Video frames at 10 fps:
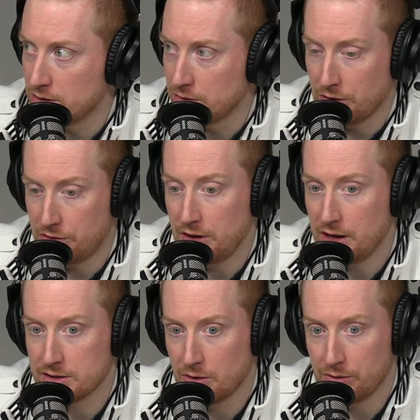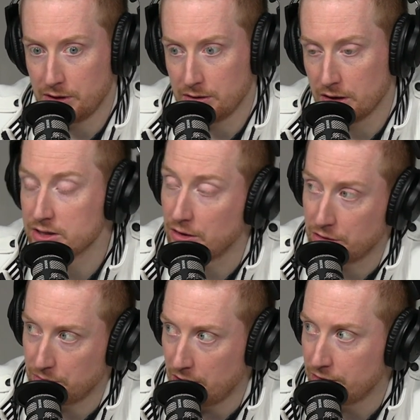So the thing is it's under
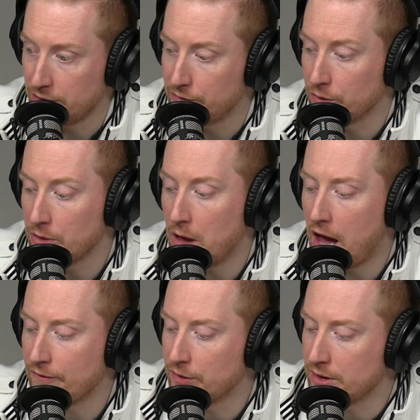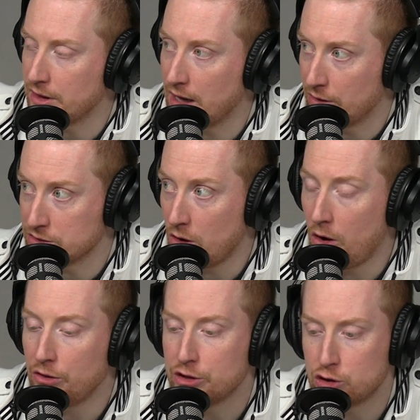$300 for everything else,
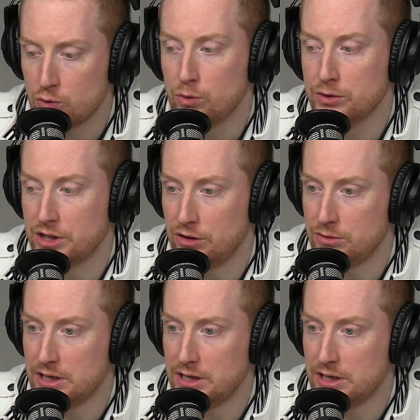all the tools that you